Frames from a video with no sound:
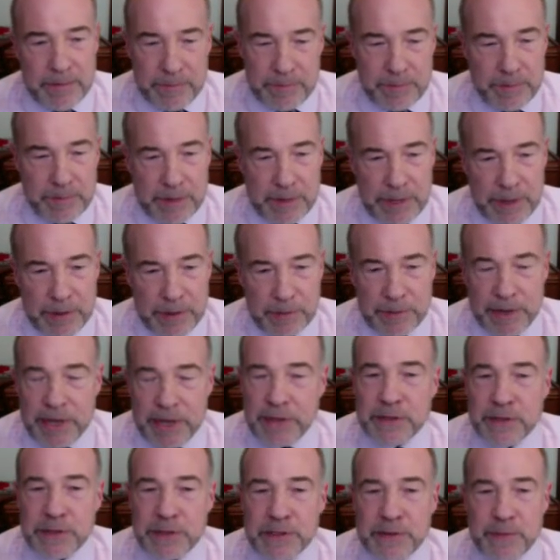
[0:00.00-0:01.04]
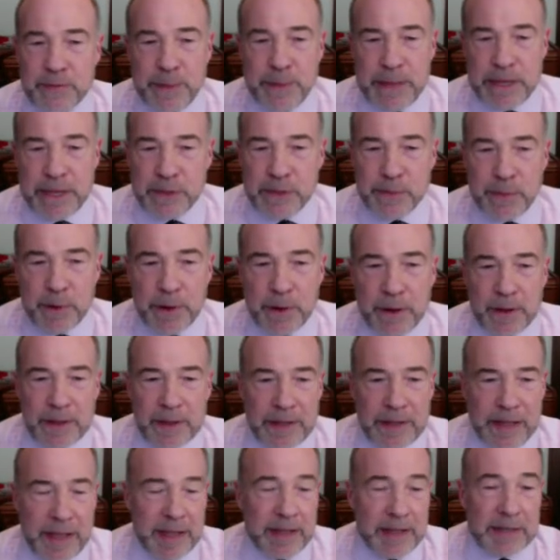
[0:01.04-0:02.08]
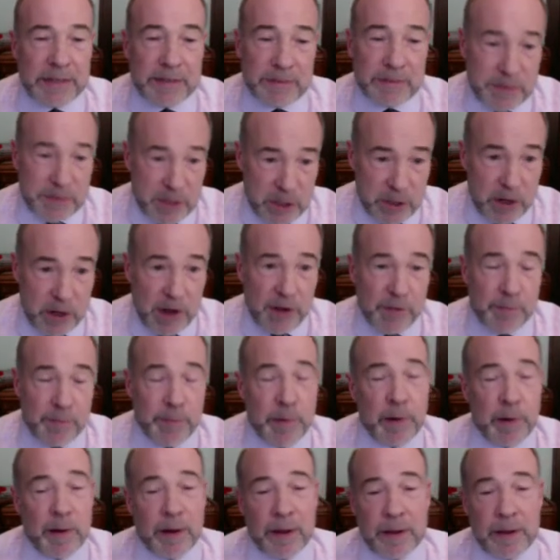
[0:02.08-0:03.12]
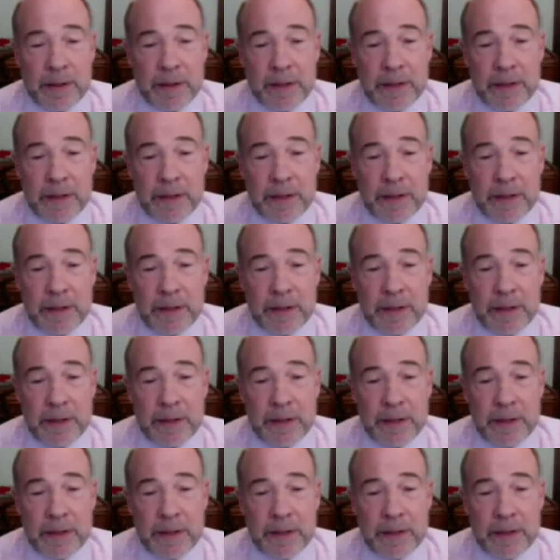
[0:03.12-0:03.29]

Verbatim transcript: iterations of baseball and softball.